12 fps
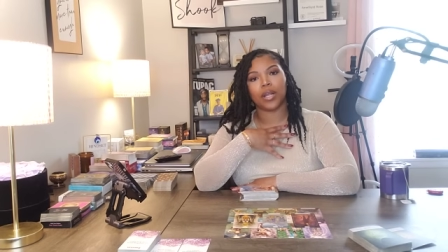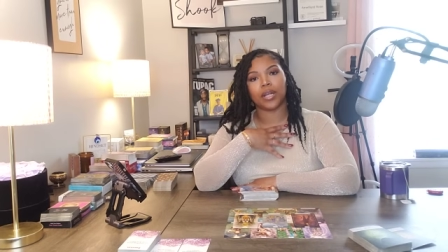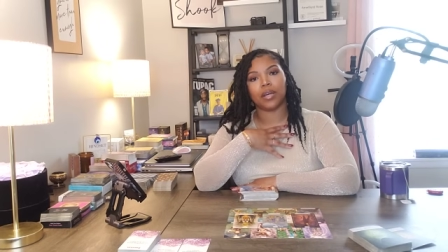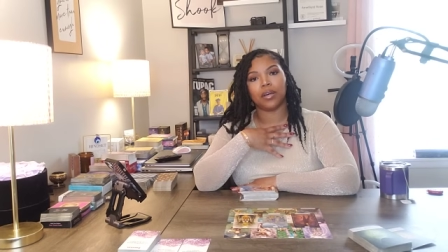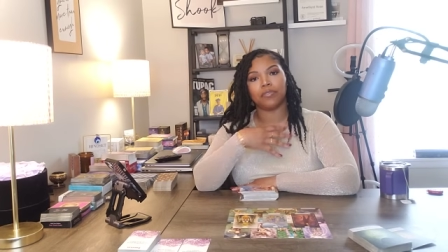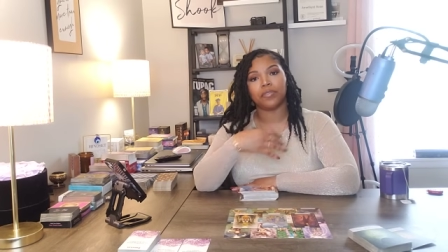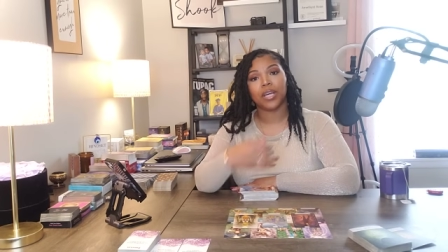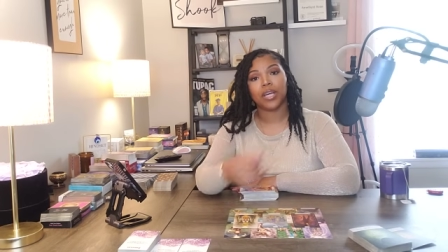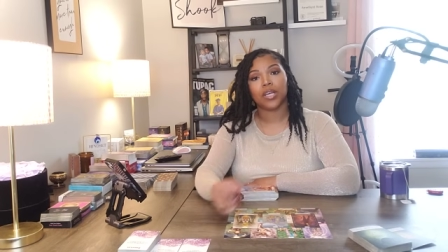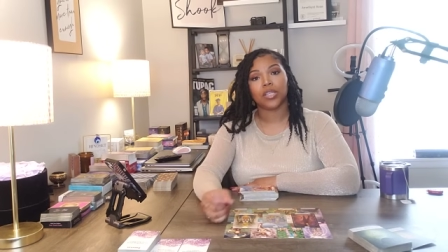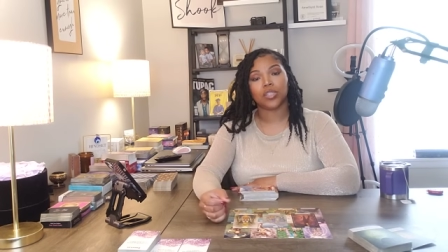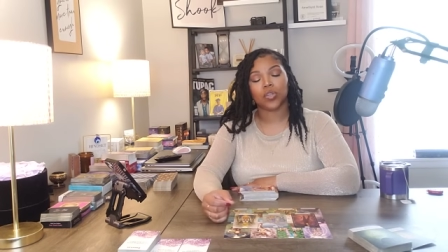enough.
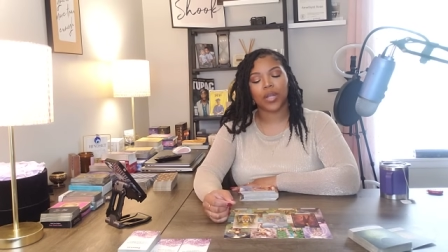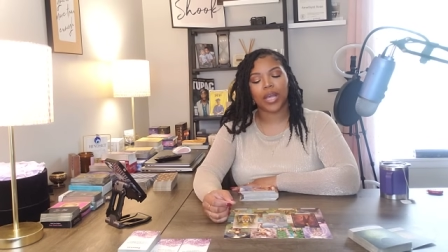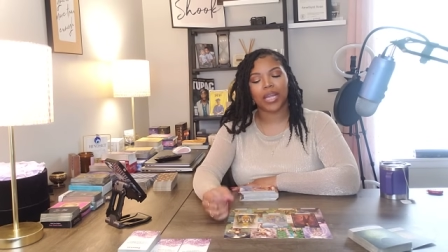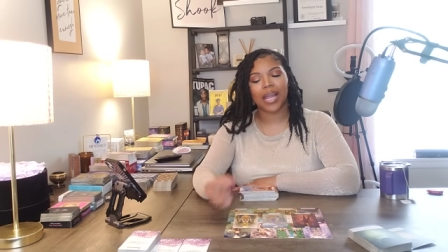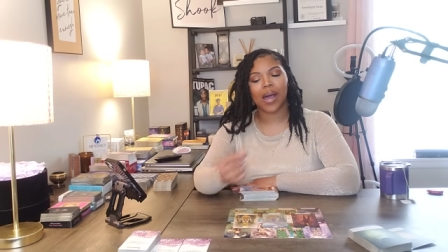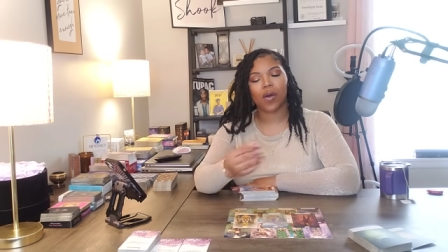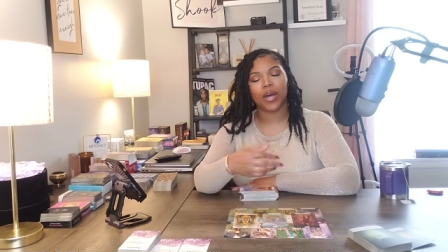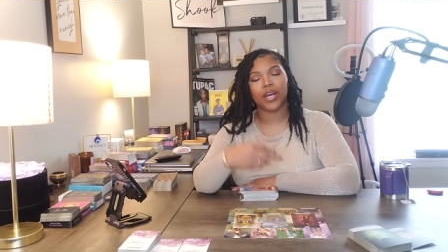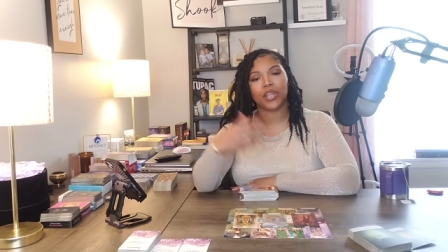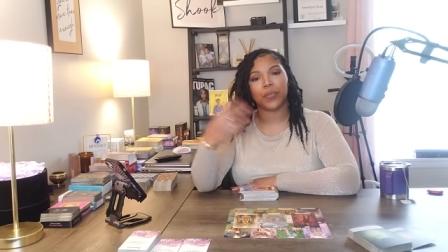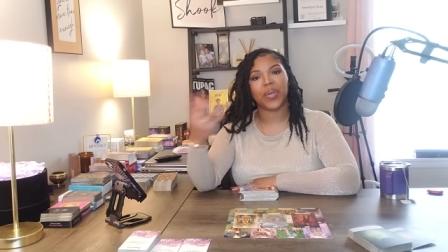So they allow other